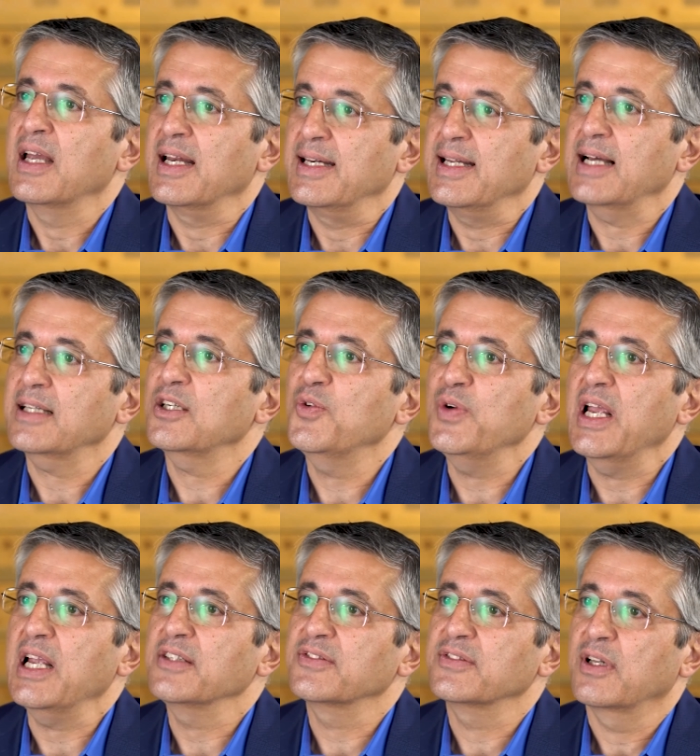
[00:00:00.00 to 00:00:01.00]
And that
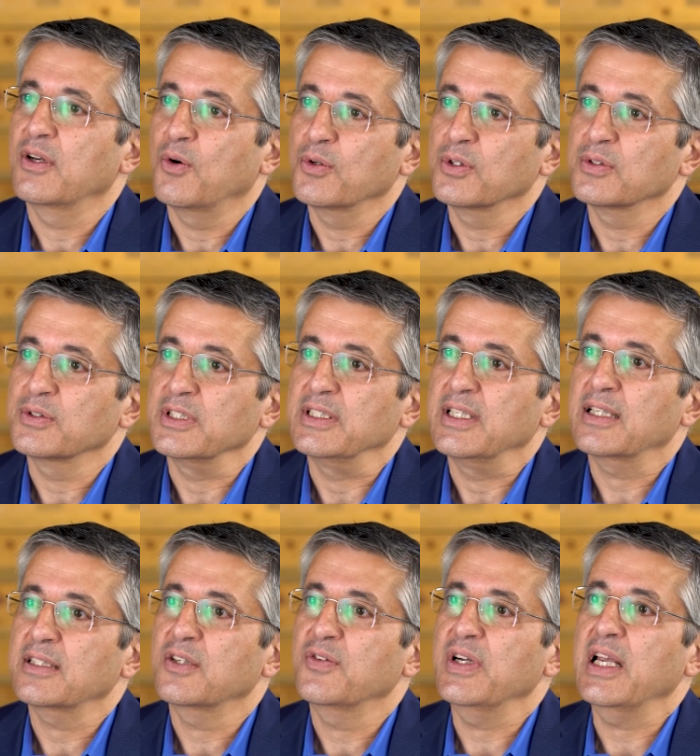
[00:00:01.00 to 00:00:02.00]
creates the loyalty,
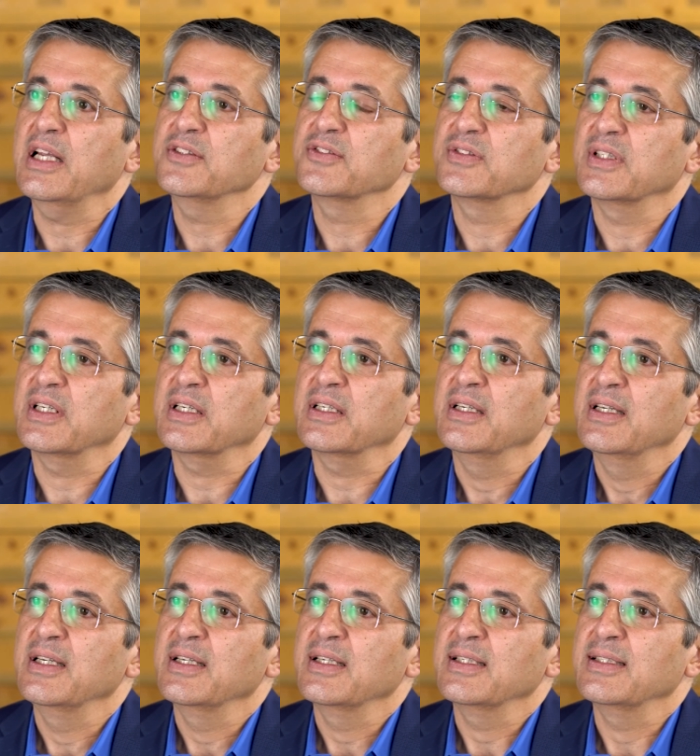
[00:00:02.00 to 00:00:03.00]
that creates the
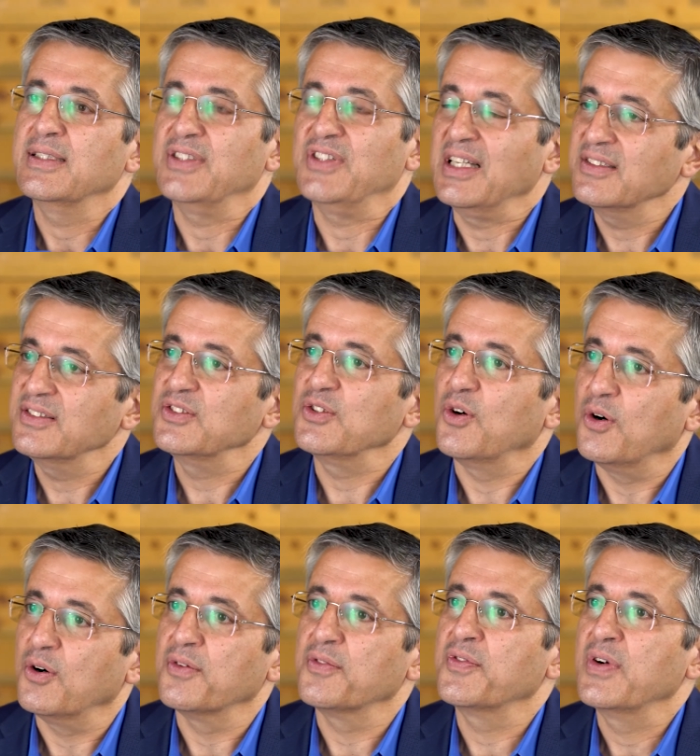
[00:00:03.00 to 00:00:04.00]
sense
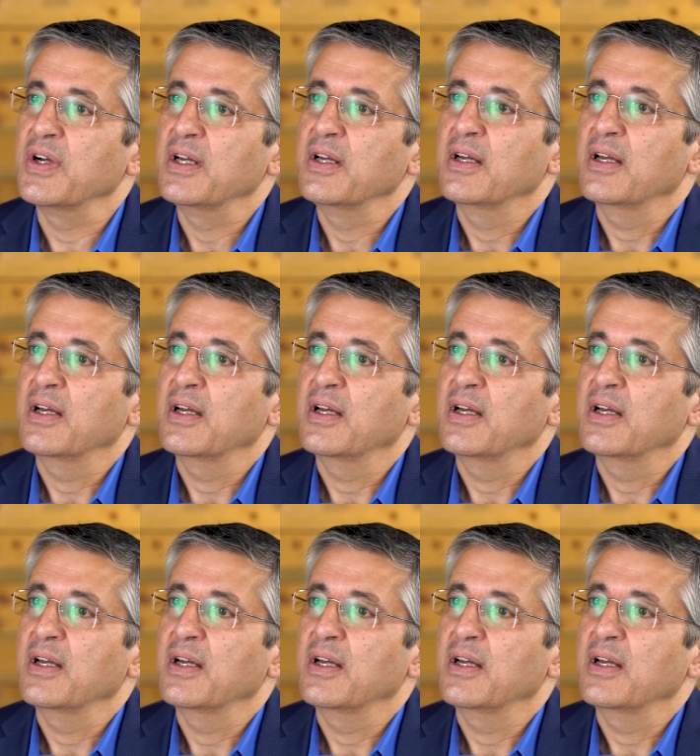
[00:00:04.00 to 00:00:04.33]
of